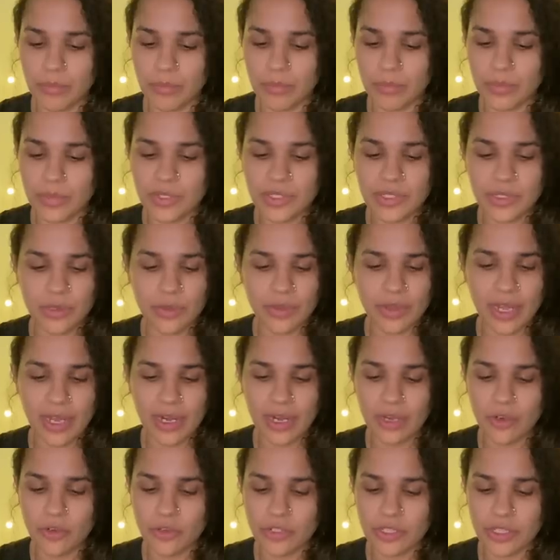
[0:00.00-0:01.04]
Still that
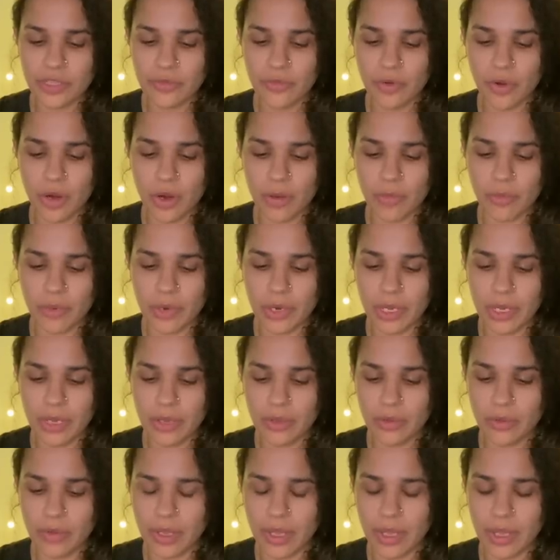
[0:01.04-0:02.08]
energy of heartbreak.
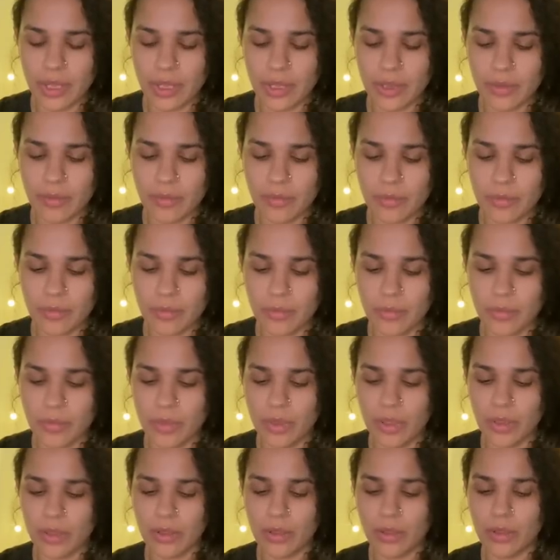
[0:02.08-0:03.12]
Okay.
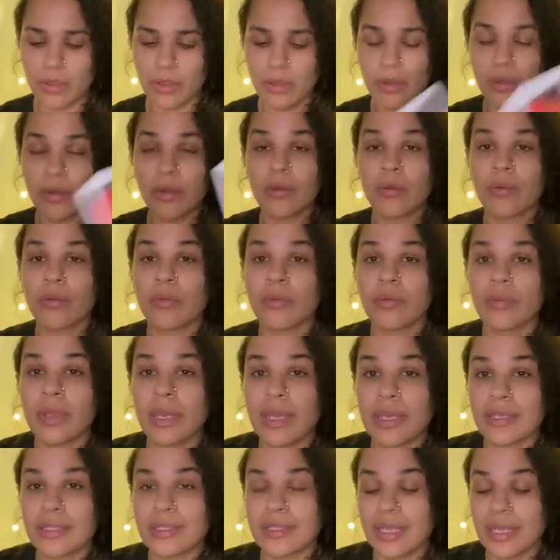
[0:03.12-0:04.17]
Like
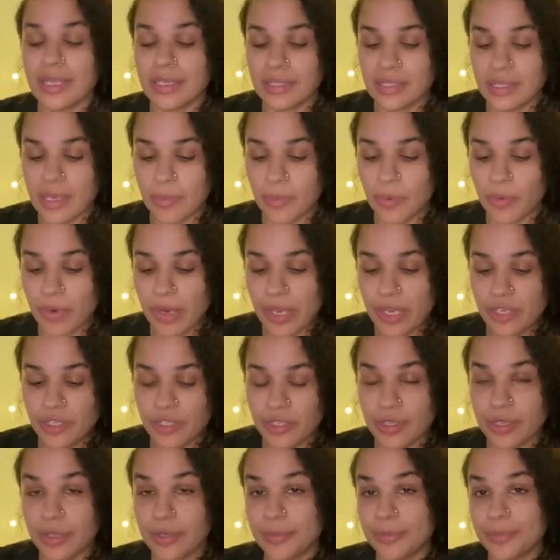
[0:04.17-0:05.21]
it says,
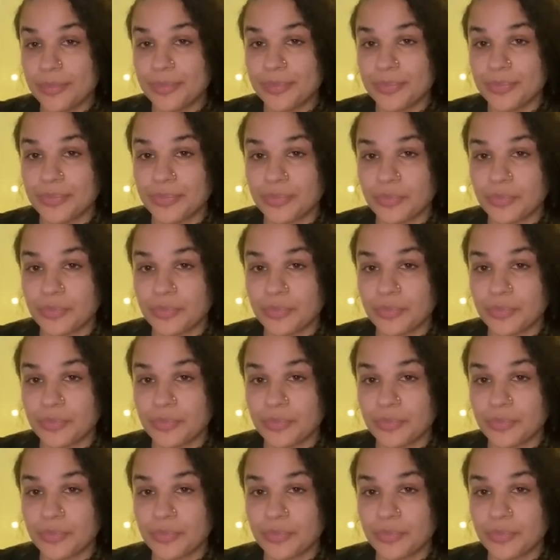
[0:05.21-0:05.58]
separation.